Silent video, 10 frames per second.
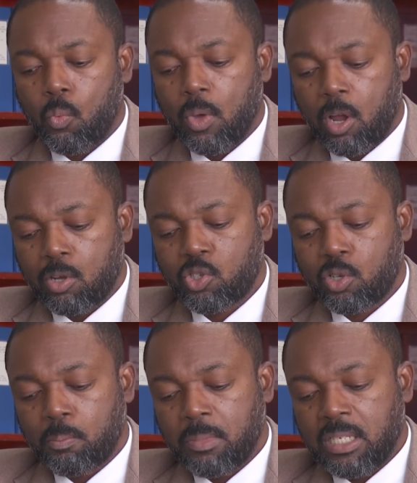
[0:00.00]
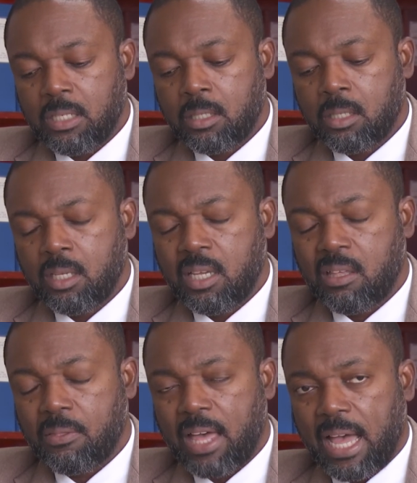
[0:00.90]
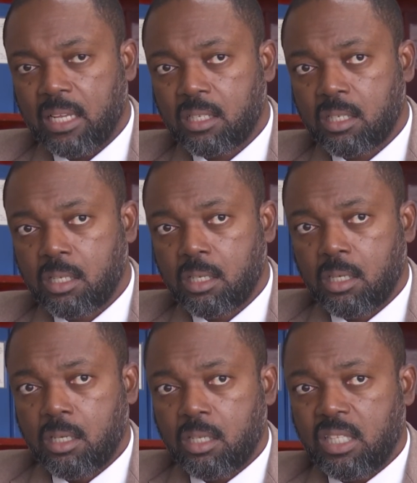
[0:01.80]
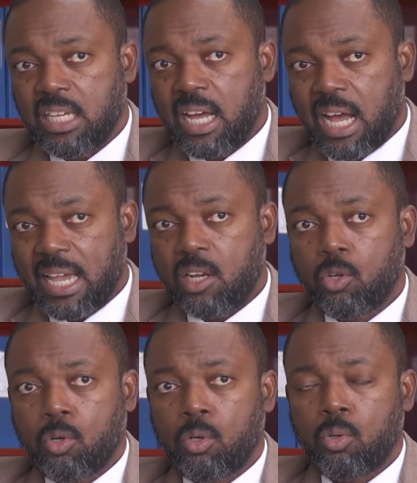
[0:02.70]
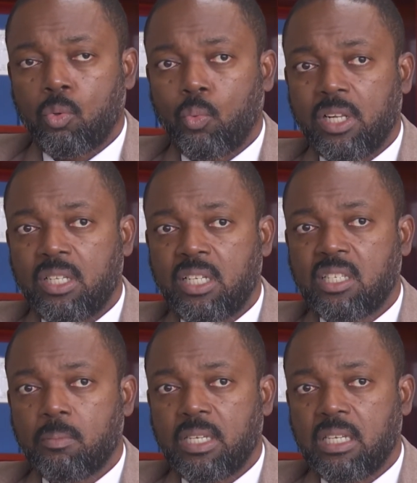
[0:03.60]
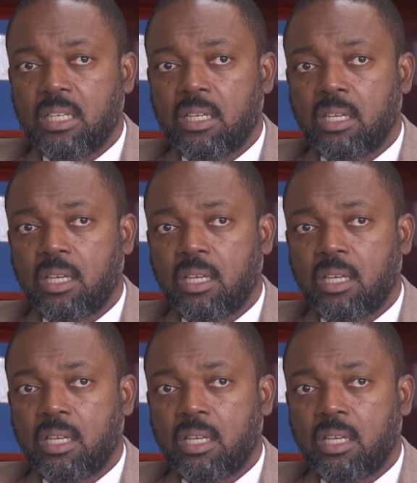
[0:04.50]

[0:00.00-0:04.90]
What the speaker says: will also mean that the ILO will need to be